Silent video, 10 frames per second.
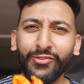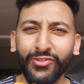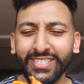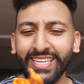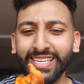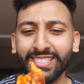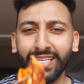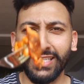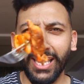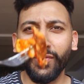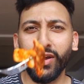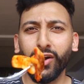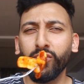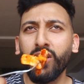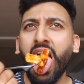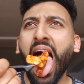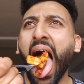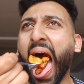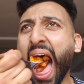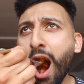in for a taste test. Here we go.
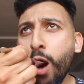Oh